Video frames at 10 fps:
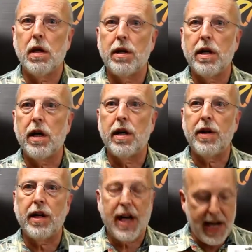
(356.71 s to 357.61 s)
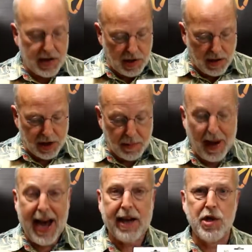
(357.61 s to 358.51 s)
In the case on this
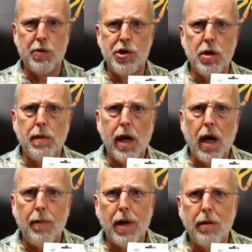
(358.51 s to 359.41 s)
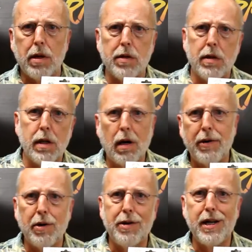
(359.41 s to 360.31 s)
package, which you may not be able to see on
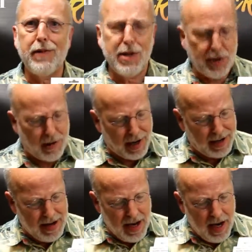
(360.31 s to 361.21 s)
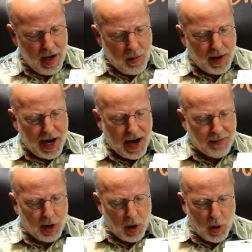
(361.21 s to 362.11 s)
your TV screen, we have
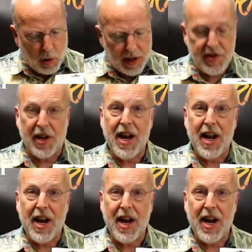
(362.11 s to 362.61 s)
the whole is a